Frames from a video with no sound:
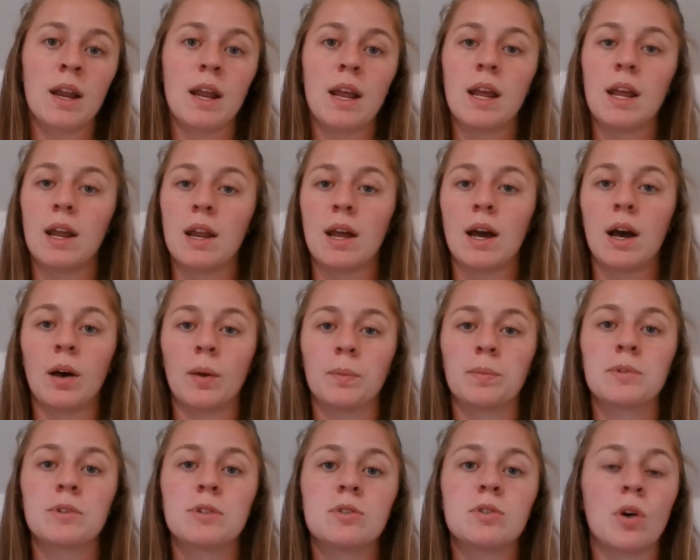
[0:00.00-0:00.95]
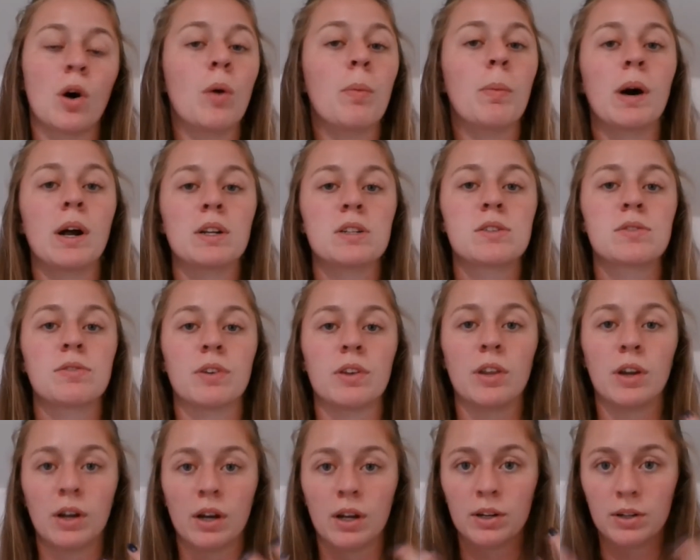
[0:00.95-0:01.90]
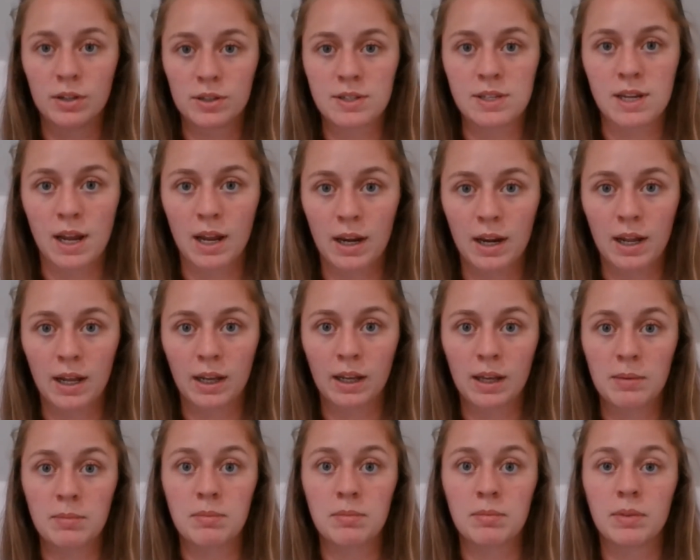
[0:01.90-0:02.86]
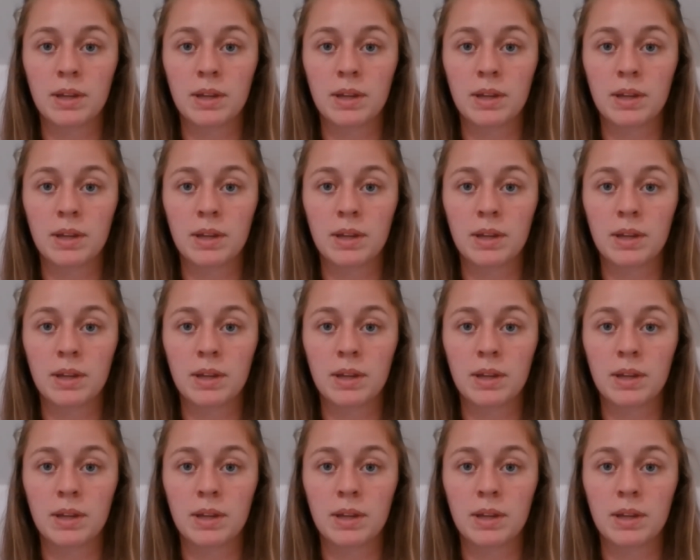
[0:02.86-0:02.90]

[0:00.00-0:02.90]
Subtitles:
it helped so much for their understanding and